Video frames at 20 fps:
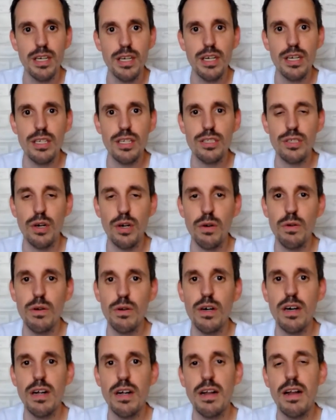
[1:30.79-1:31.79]
So
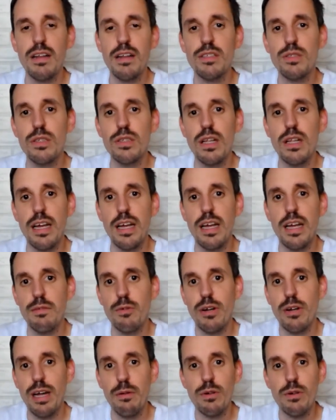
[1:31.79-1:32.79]

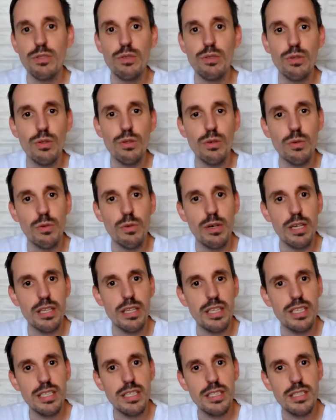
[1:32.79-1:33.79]
what I want to do in
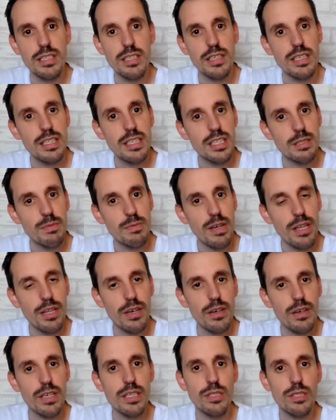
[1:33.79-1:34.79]
this video
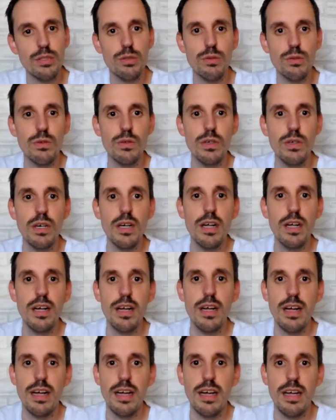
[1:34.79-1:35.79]
is to
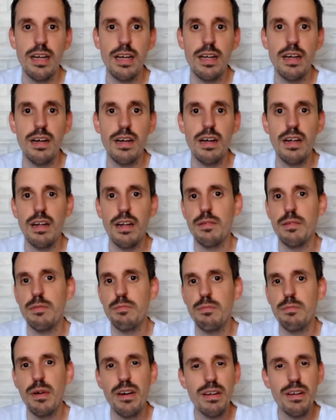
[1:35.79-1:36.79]
uh,
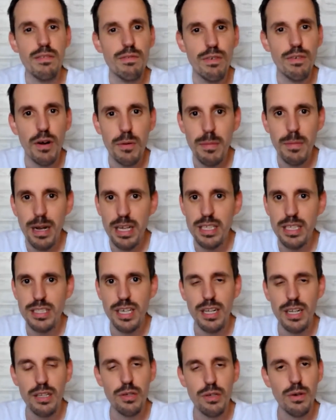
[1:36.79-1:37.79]
very informally
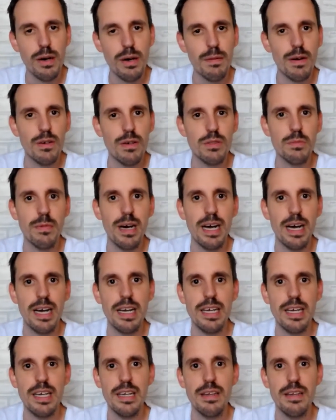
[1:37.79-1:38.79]
tell you about
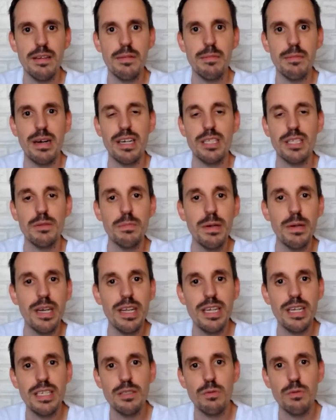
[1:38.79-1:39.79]
my
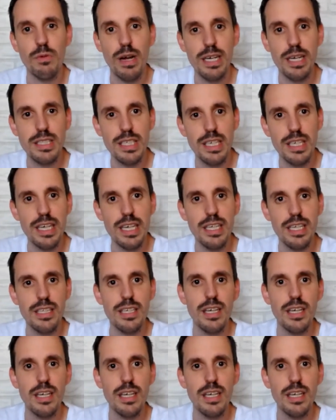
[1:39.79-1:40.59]
experience writing it,